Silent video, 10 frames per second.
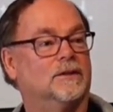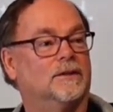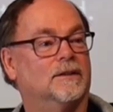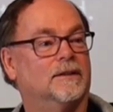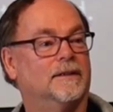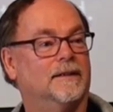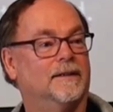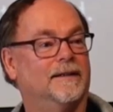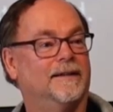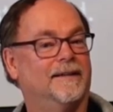
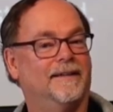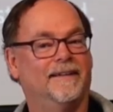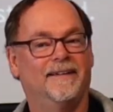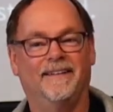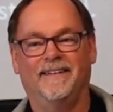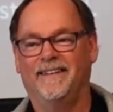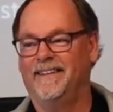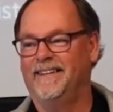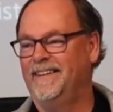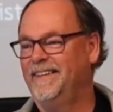
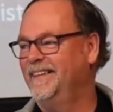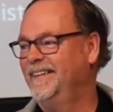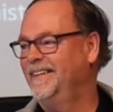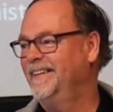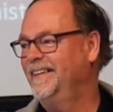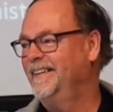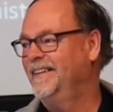Nobody speaks.